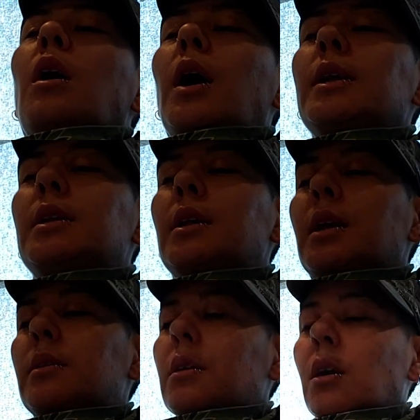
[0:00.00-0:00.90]
I need to
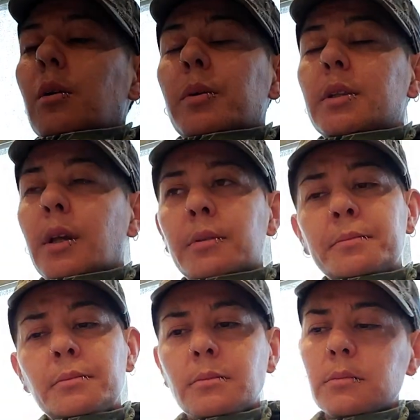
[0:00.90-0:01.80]
get the car work
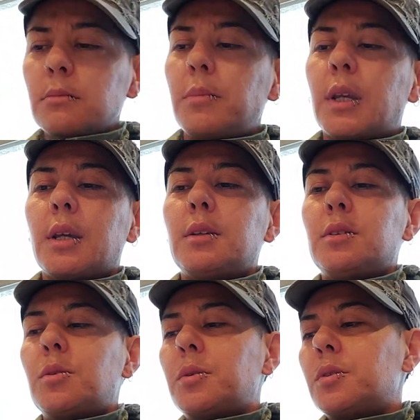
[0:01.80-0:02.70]
done because
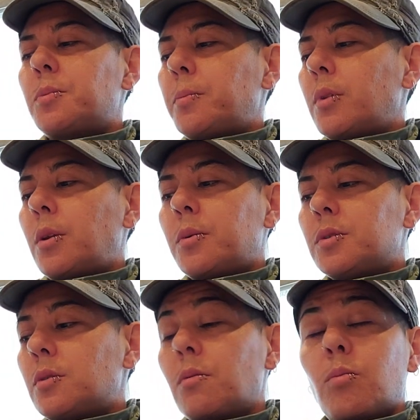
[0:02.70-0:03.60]
there
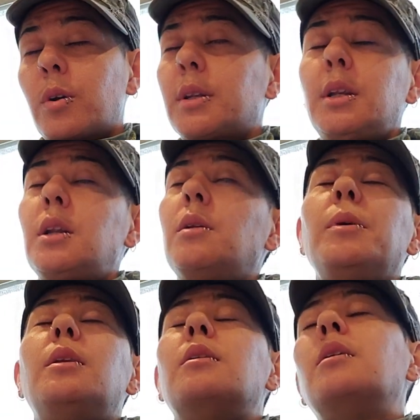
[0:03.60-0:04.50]
was work needed to be
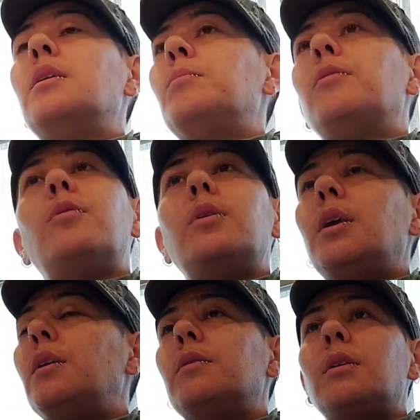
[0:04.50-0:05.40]
done on it before he
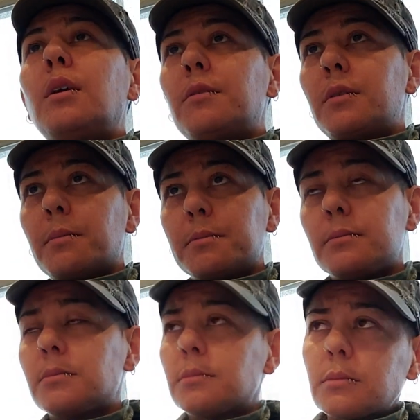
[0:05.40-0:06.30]
even left.
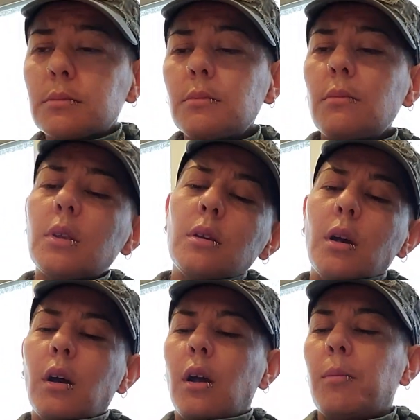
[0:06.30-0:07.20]

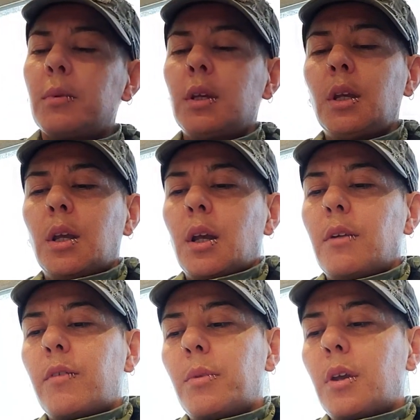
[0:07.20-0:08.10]

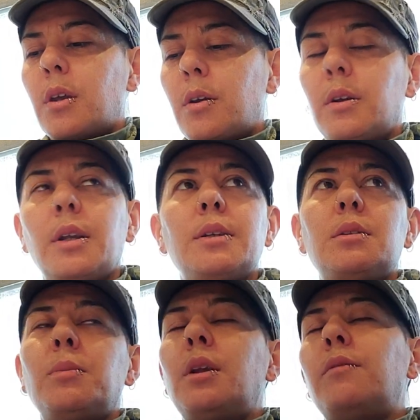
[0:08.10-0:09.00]
The current
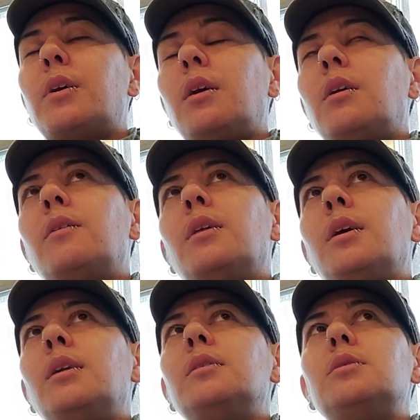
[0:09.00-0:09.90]
estimate I've got on
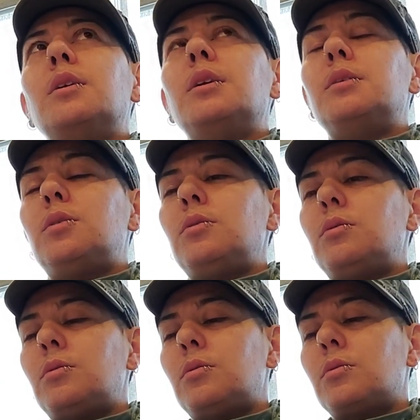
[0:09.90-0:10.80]
that, took it
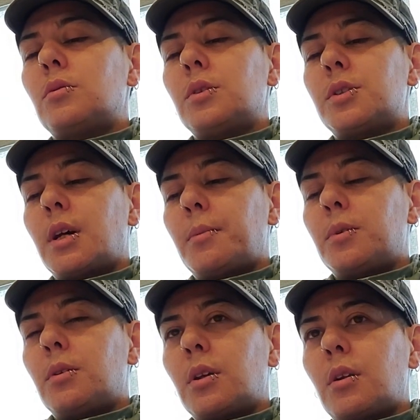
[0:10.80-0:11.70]
to a shop
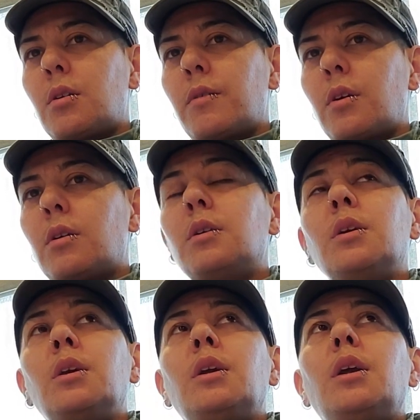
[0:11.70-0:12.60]
to look it over
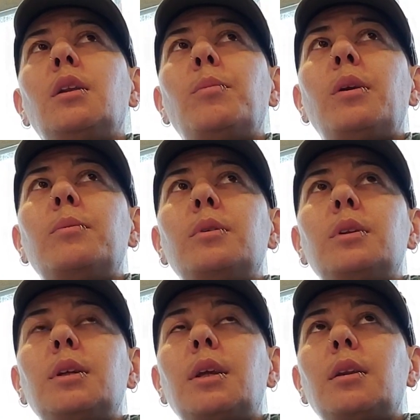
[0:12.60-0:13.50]
and to be able
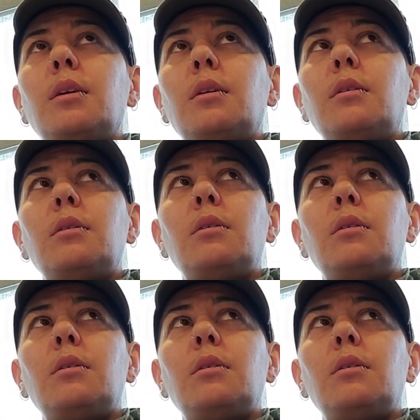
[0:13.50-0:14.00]
to get it,